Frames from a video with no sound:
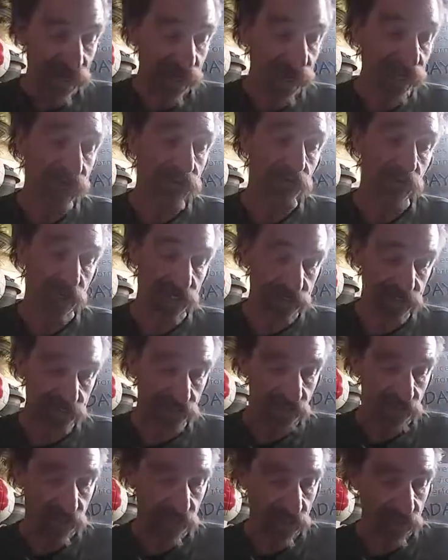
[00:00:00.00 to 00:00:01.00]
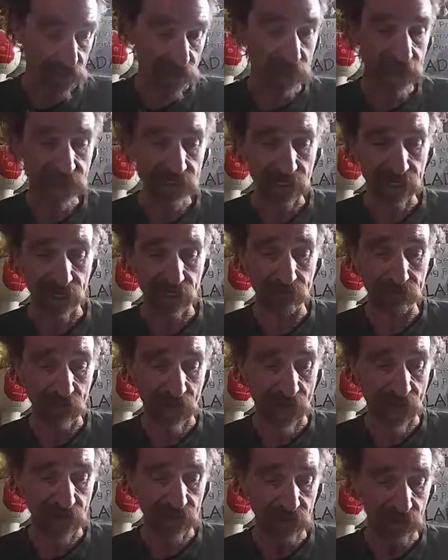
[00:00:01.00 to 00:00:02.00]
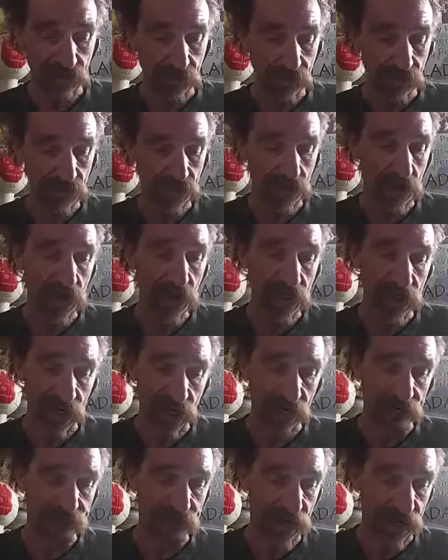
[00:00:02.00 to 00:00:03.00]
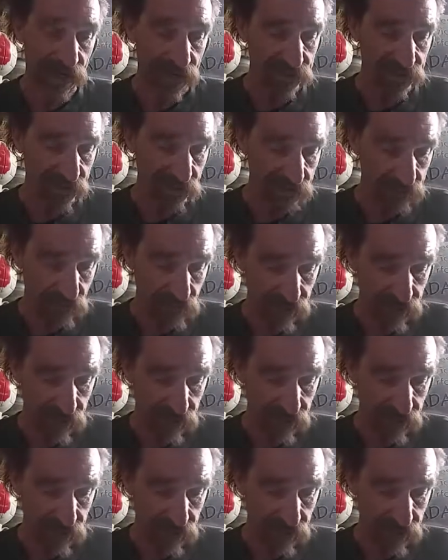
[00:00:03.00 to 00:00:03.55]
anyways, let's get back. We were talking IAFST